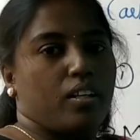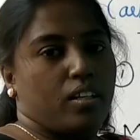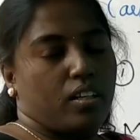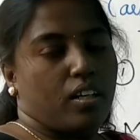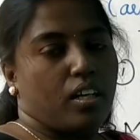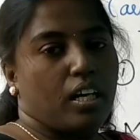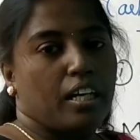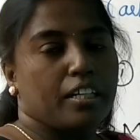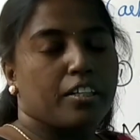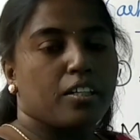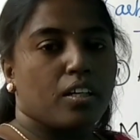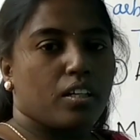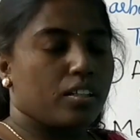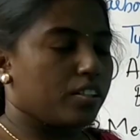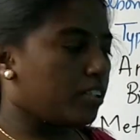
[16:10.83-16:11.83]
the
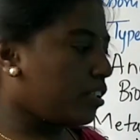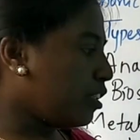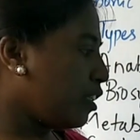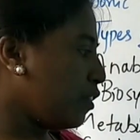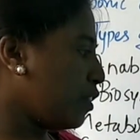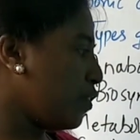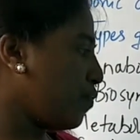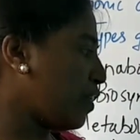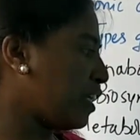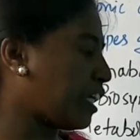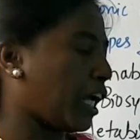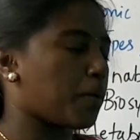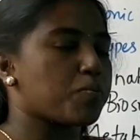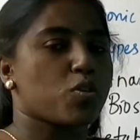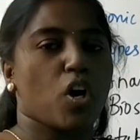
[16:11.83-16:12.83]
different
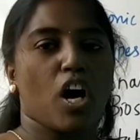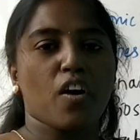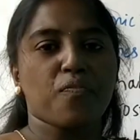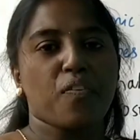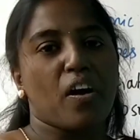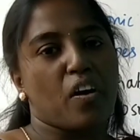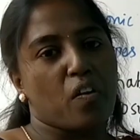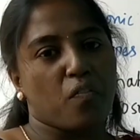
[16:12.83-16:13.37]
types of